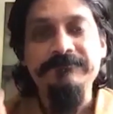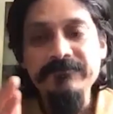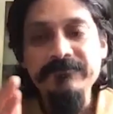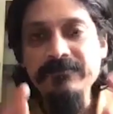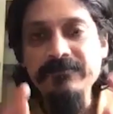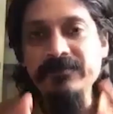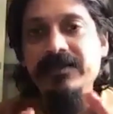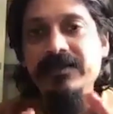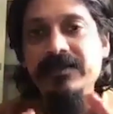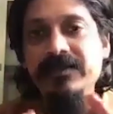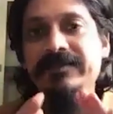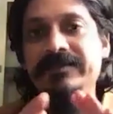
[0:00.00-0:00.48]
i
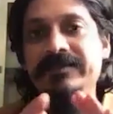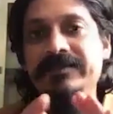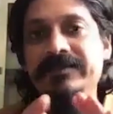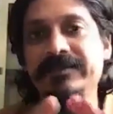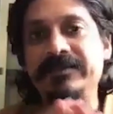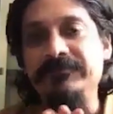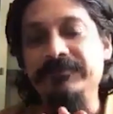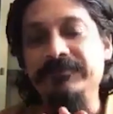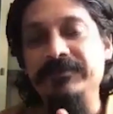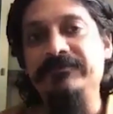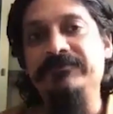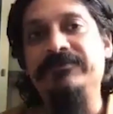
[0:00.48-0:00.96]
think we've
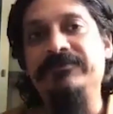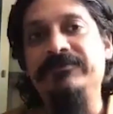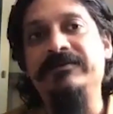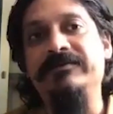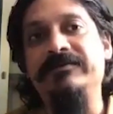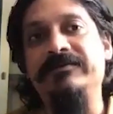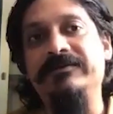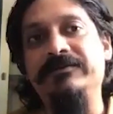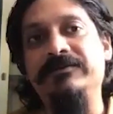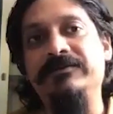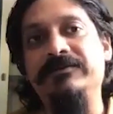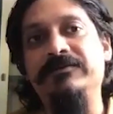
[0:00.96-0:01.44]
uh, you
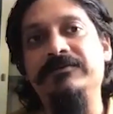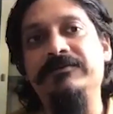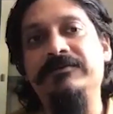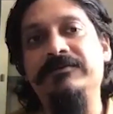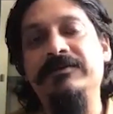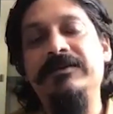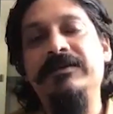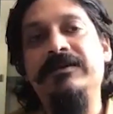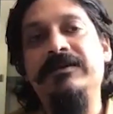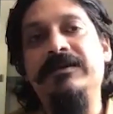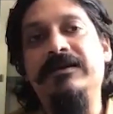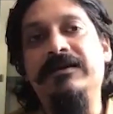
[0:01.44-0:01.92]
know
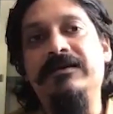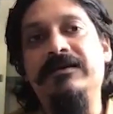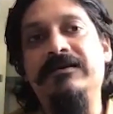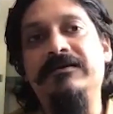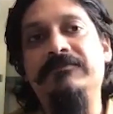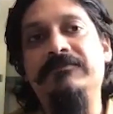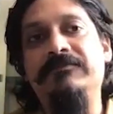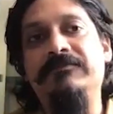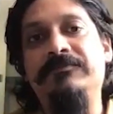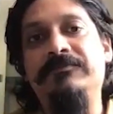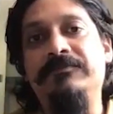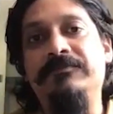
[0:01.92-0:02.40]
uh,
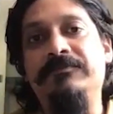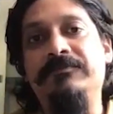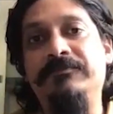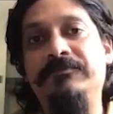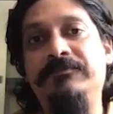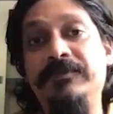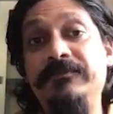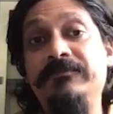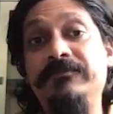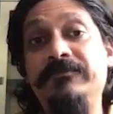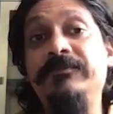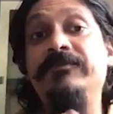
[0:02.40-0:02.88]
we,
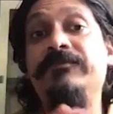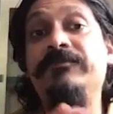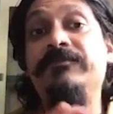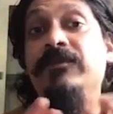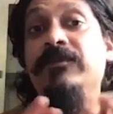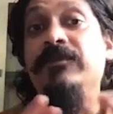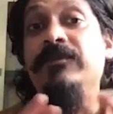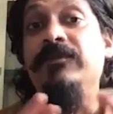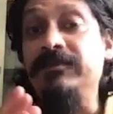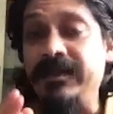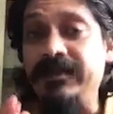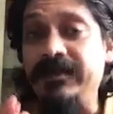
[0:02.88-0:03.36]
we've got
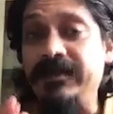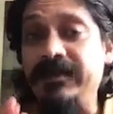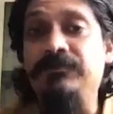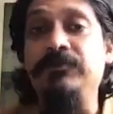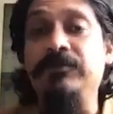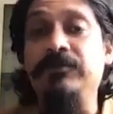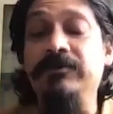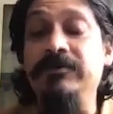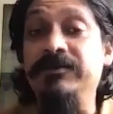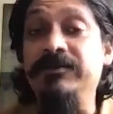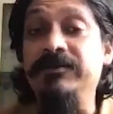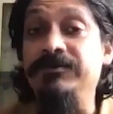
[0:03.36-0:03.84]
that to learn
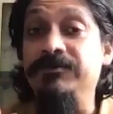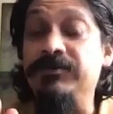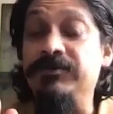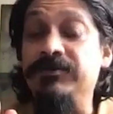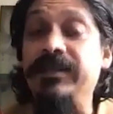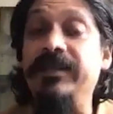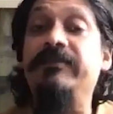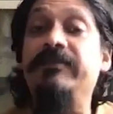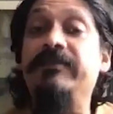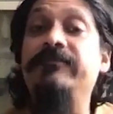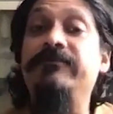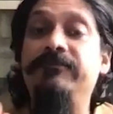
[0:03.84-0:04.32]
and to take
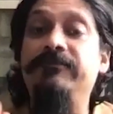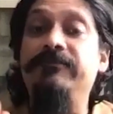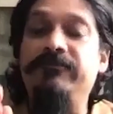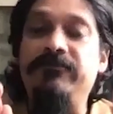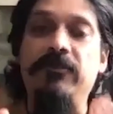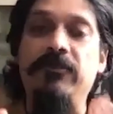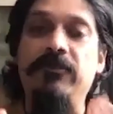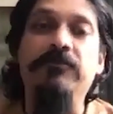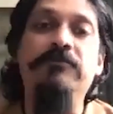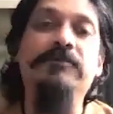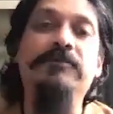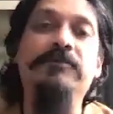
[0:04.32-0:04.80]

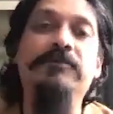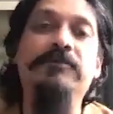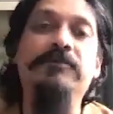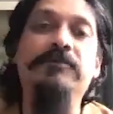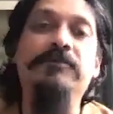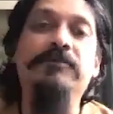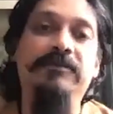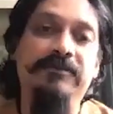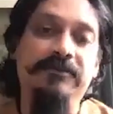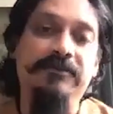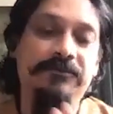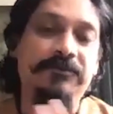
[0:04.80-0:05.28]
forward
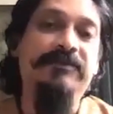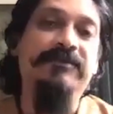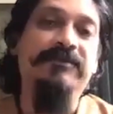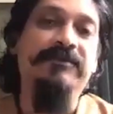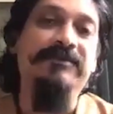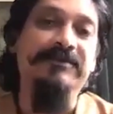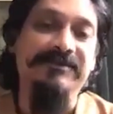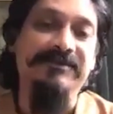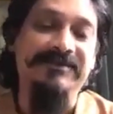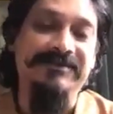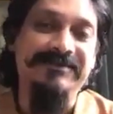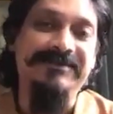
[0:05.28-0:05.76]
with us
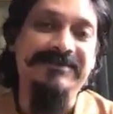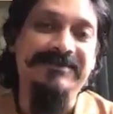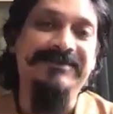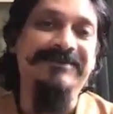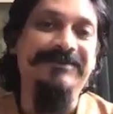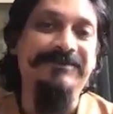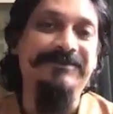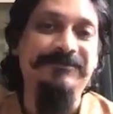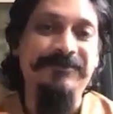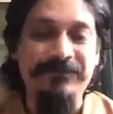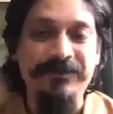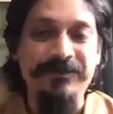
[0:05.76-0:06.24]
uh,
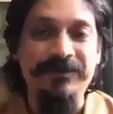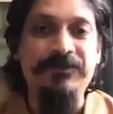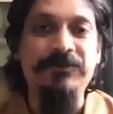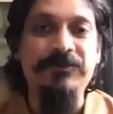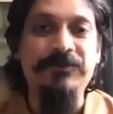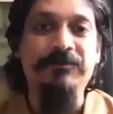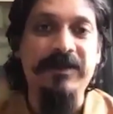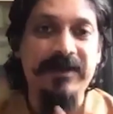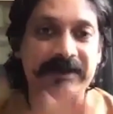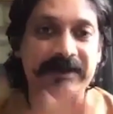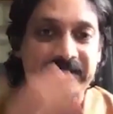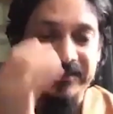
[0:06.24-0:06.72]
when we go
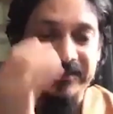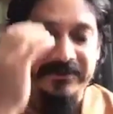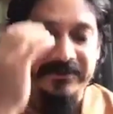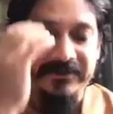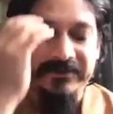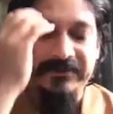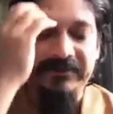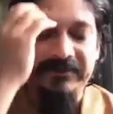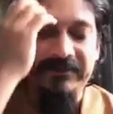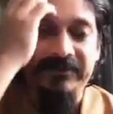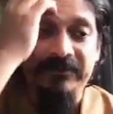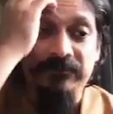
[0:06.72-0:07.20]
back
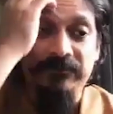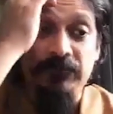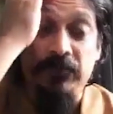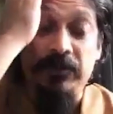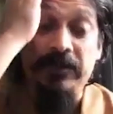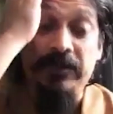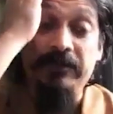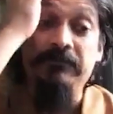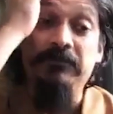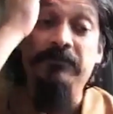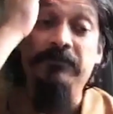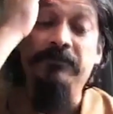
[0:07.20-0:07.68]
in whatever
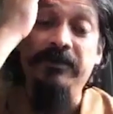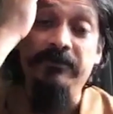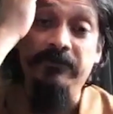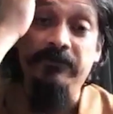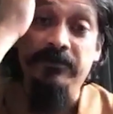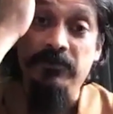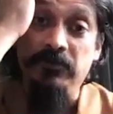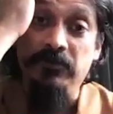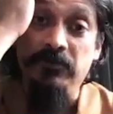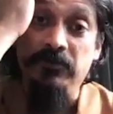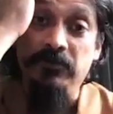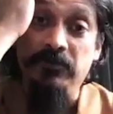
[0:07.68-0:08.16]
way we go
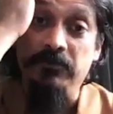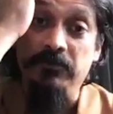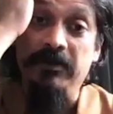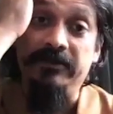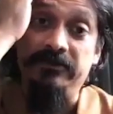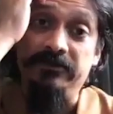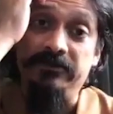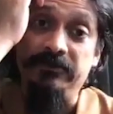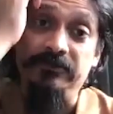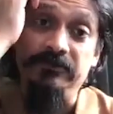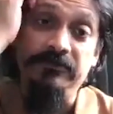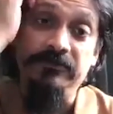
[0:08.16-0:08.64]
back
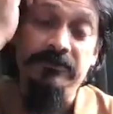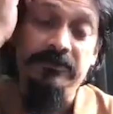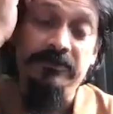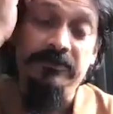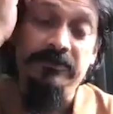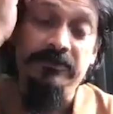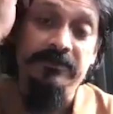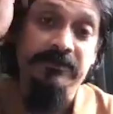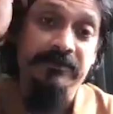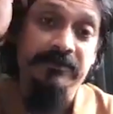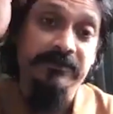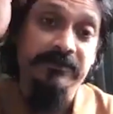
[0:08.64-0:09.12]
to uh,